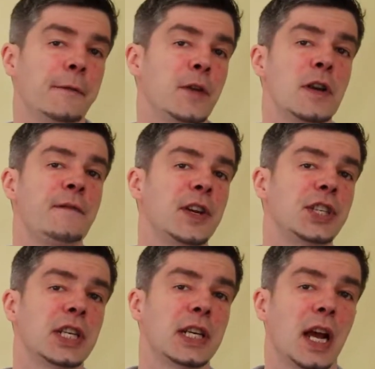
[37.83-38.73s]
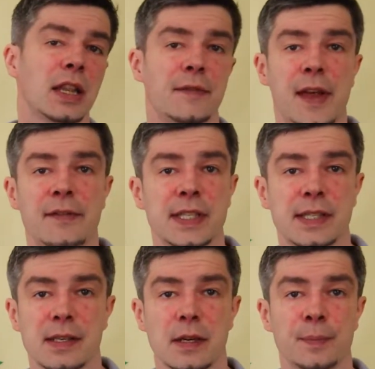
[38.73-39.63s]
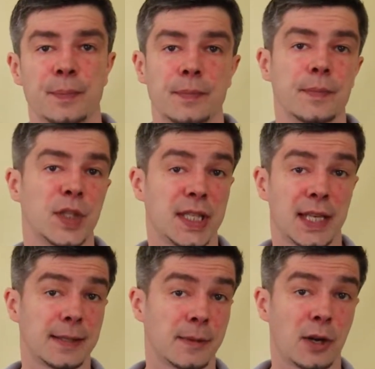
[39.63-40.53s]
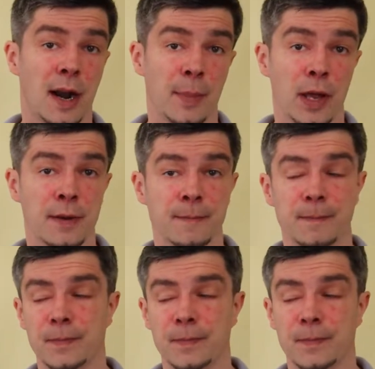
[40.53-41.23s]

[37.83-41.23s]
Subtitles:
If you're into fishing, I'd love that if you sub, just hit that subscribe button.